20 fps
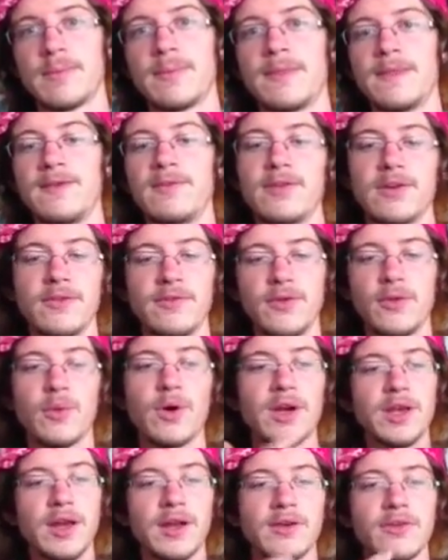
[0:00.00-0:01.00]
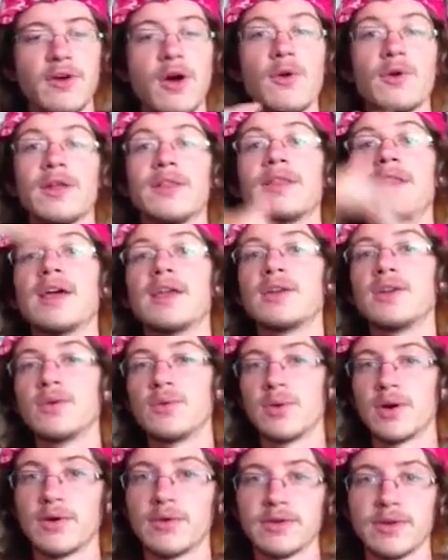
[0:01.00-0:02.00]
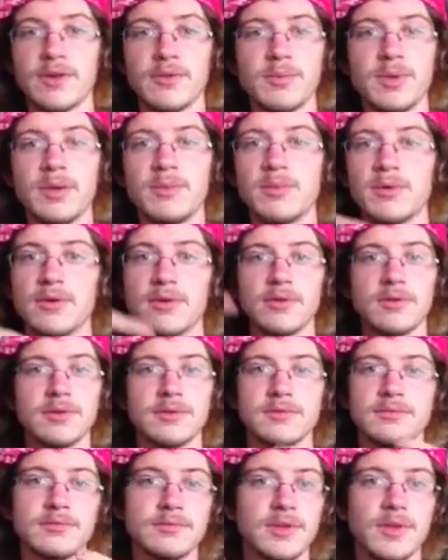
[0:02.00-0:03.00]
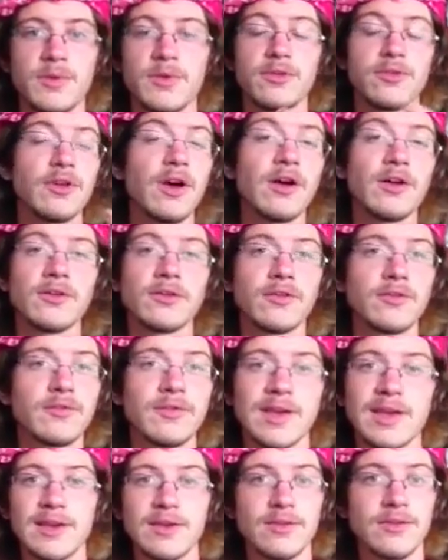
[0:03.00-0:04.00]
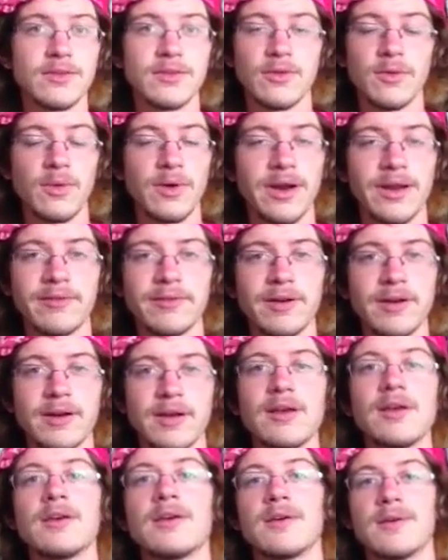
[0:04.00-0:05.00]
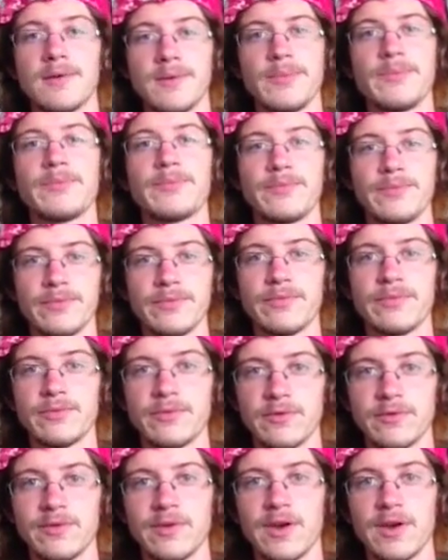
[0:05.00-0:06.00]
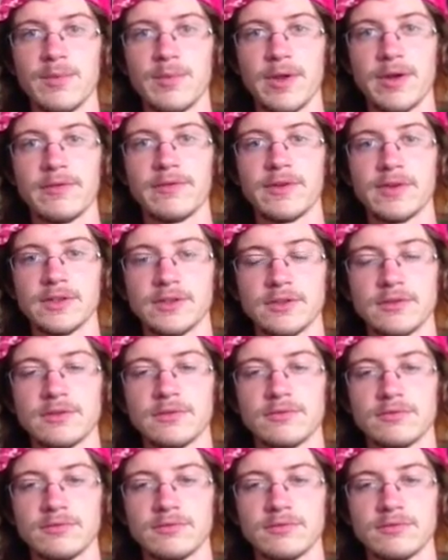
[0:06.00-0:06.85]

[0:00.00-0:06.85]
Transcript: Even if you're working on your own and then you work with other people in the results phase or whatever, very beneficial.